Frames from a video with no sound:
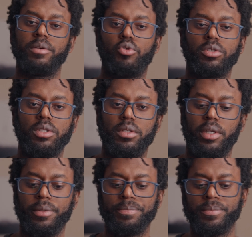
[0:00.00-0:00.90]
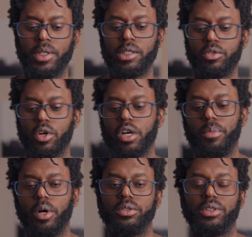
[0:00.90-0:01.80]
Another important thing, let's
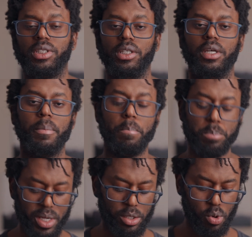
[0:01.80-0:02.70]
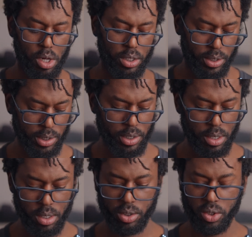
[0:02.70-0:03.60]
talk about the build
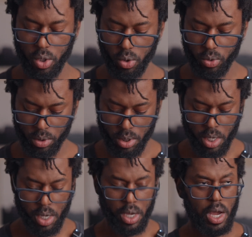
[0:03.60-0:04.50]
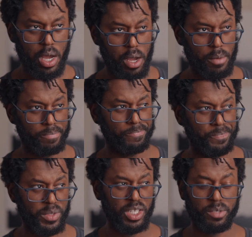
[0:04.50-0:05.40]
quality. So,
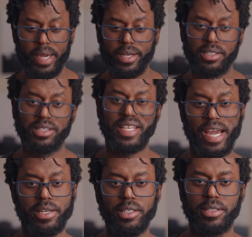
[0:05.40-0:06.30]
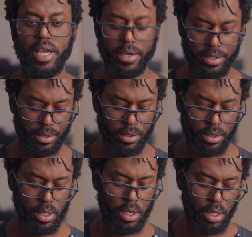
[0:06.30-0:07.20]
despite its tiny
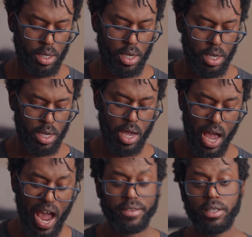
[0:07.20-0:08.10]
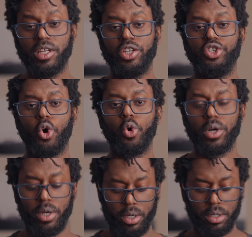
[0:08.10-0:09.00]
size, I think the
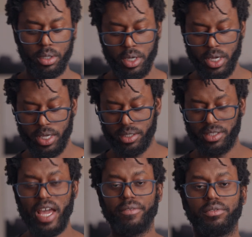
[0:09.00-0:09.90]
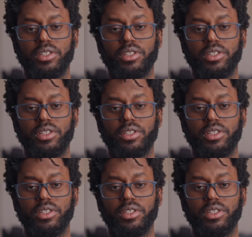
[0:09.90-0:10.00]
yoke is